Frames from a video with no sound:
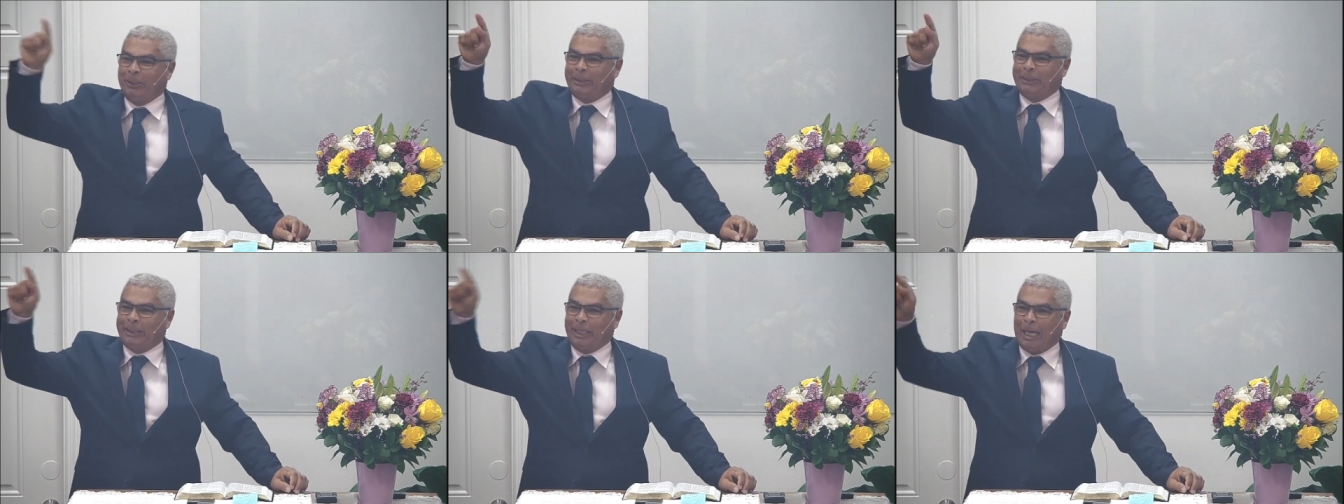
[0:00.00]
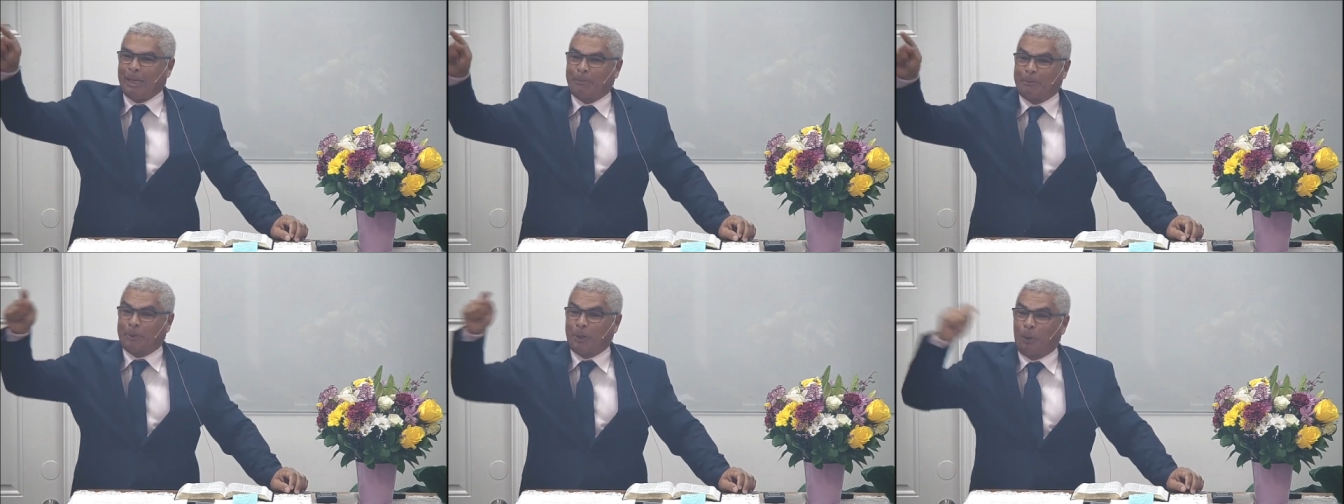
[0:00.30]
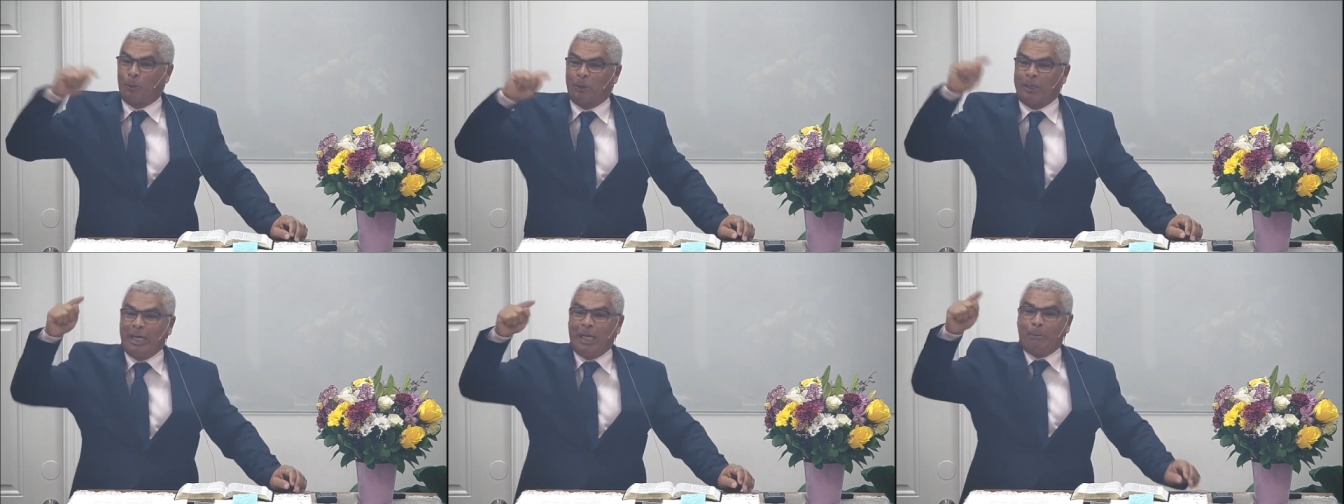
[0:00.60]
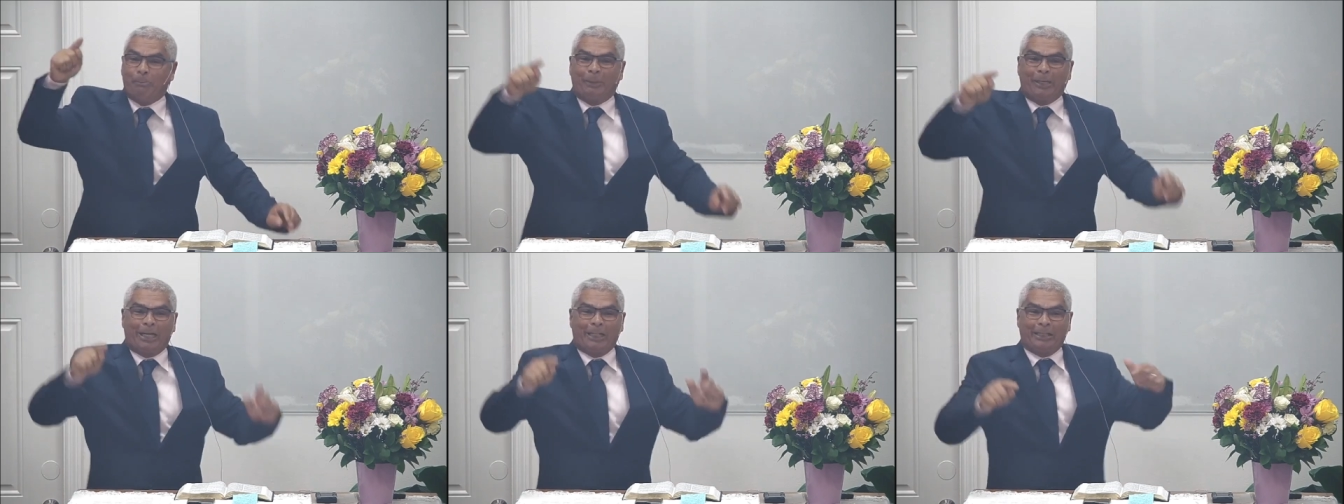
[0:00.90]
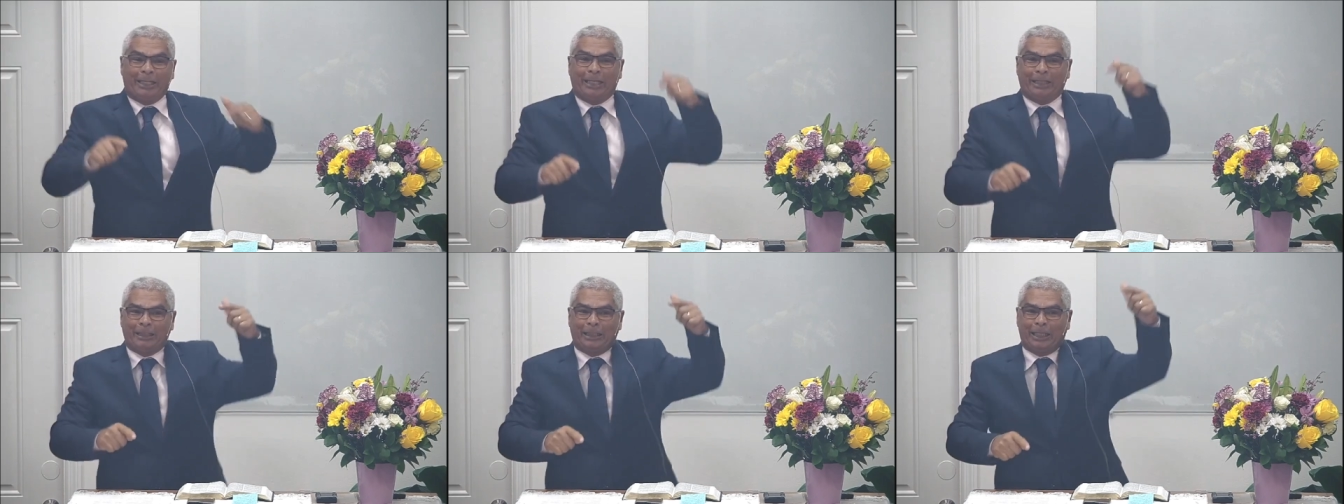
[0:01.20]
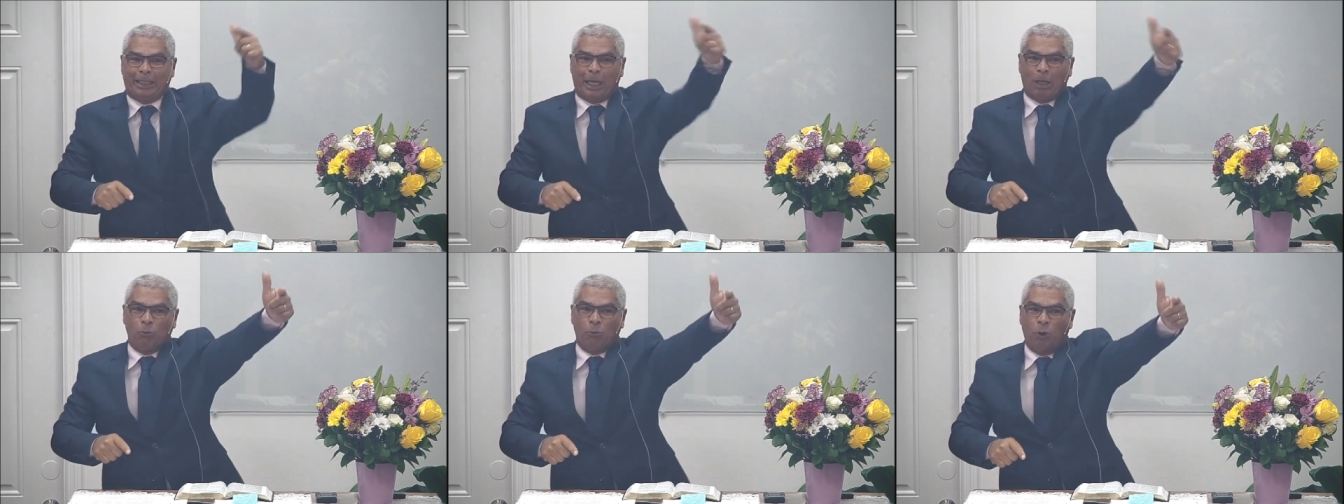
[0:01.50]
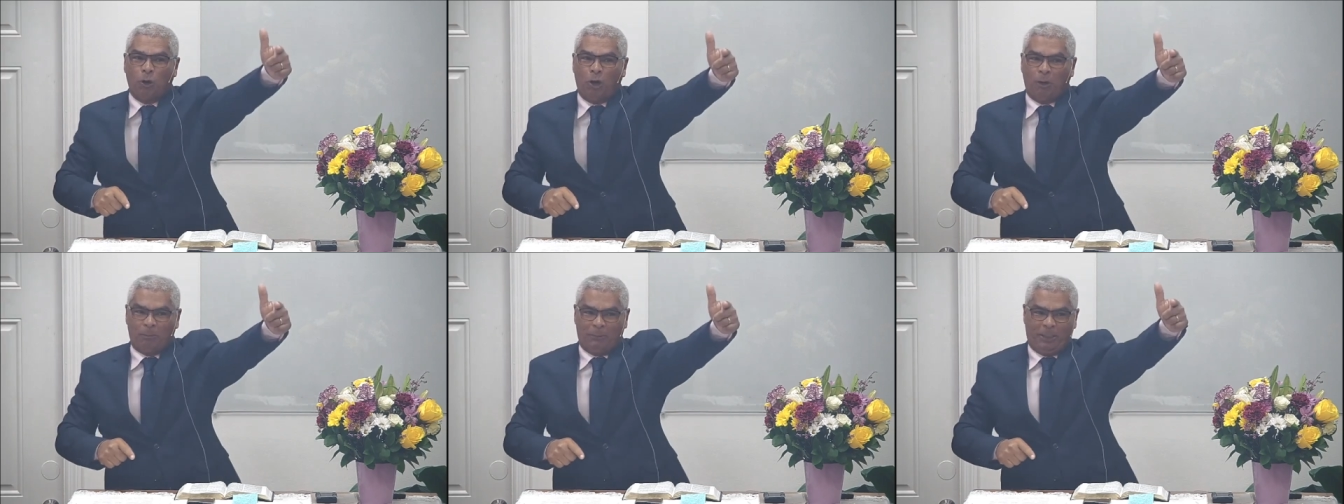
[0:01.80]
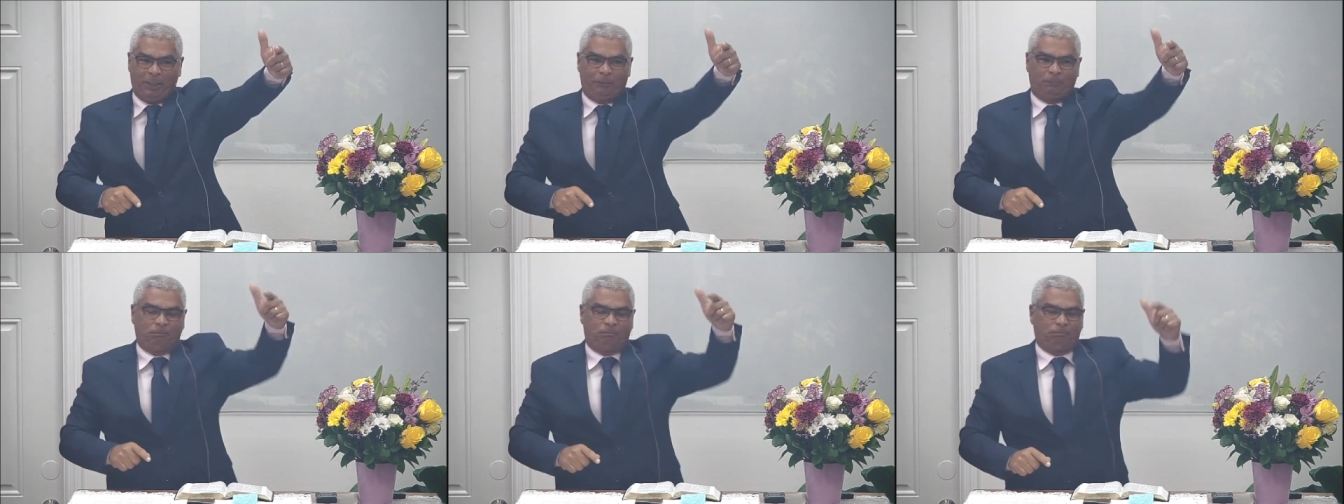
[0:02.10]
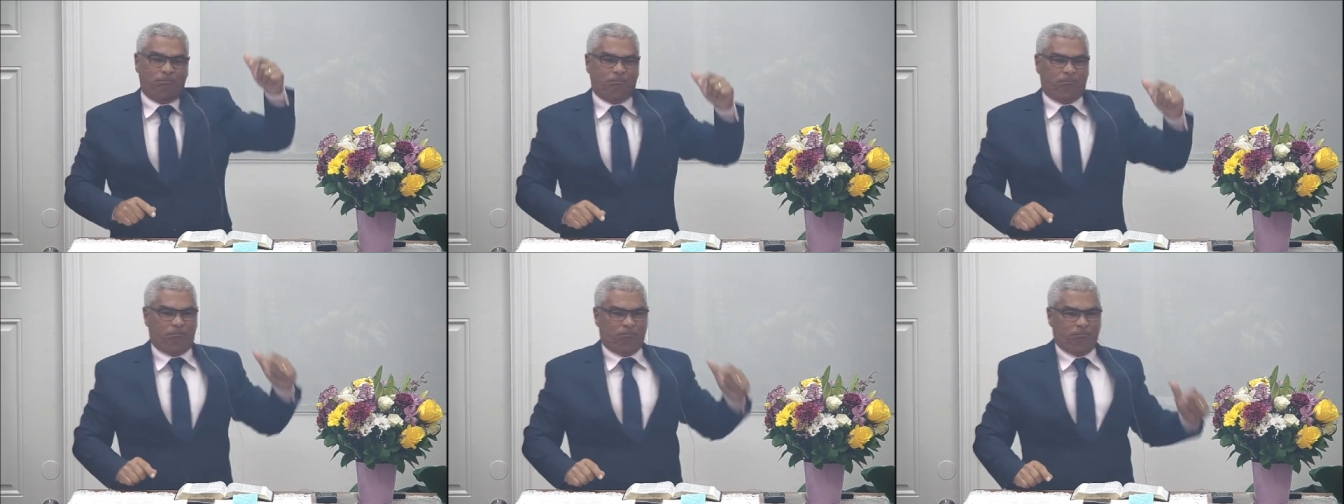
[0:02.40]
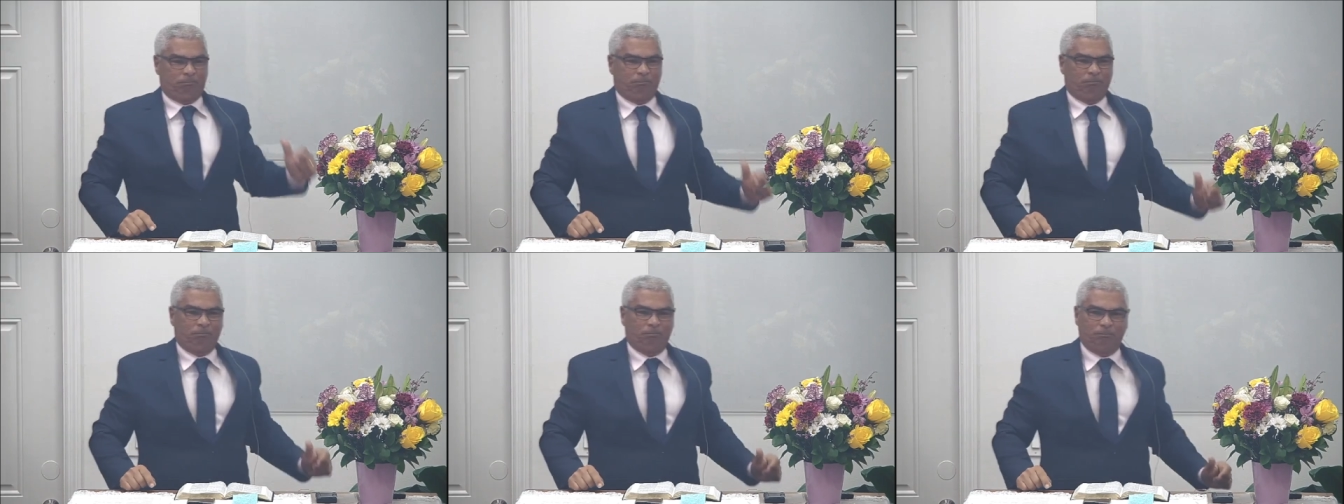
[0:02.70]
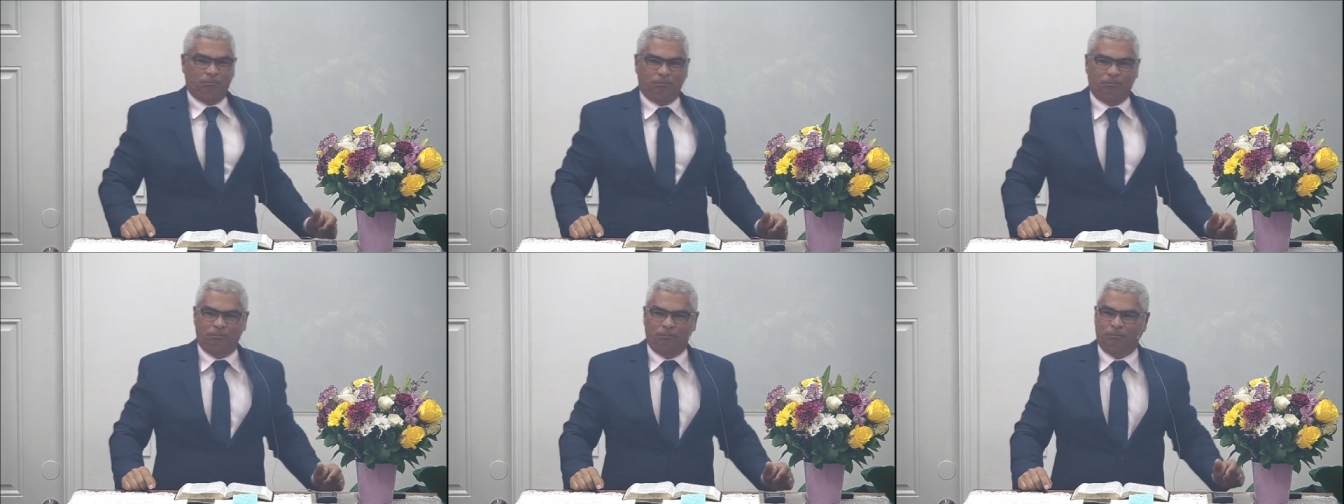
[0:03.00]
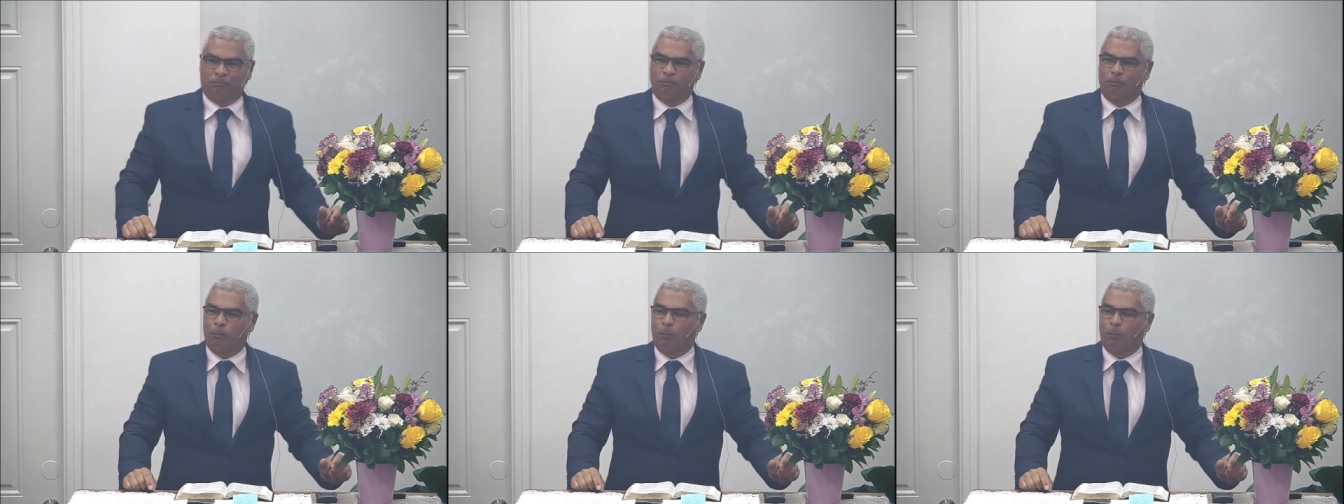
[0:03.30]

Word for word: If there was a messenger, interpreted somebody to declare to men.